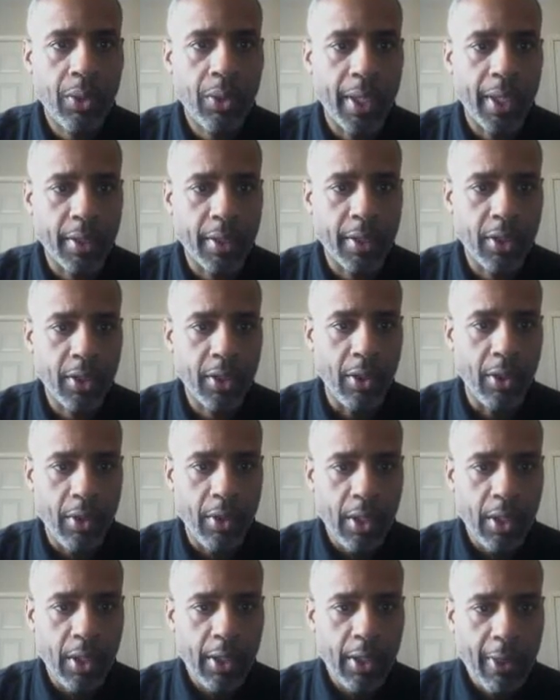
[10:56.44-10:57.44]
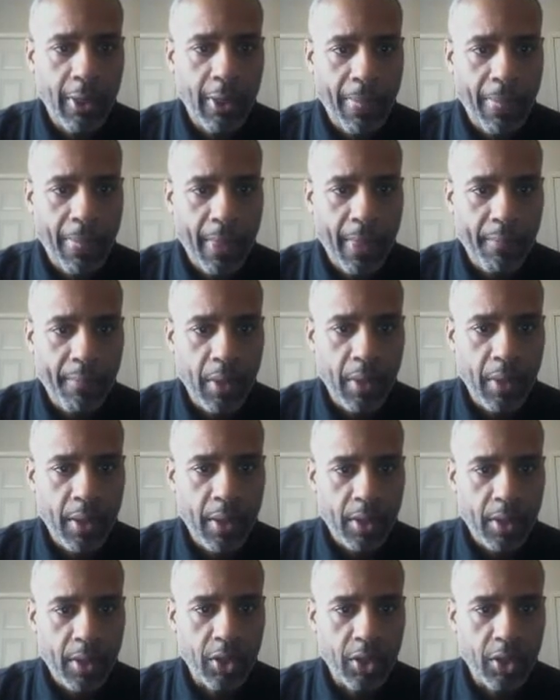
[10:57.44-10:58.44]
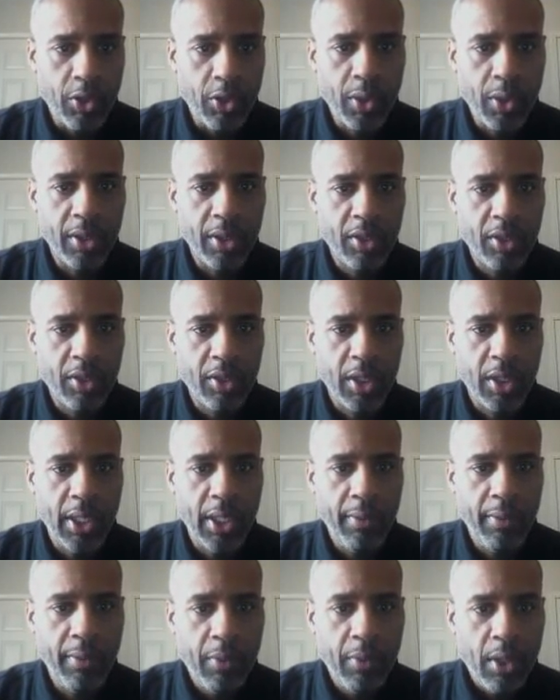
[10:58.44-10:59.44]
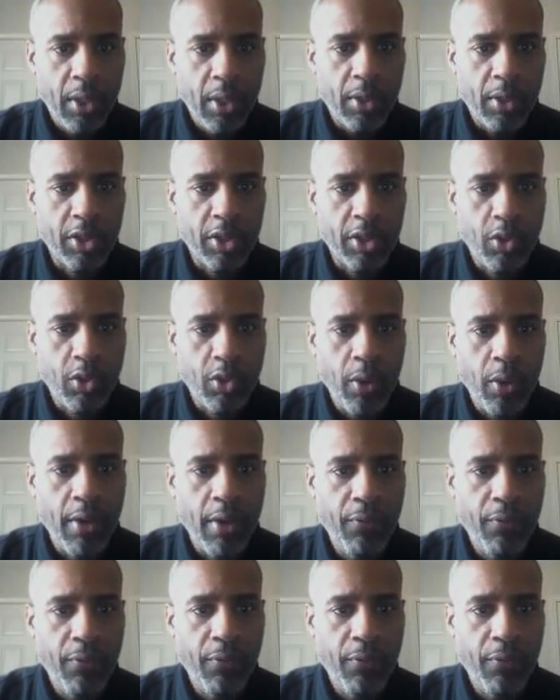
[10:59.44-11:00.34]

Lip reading: Okay, so you can see the square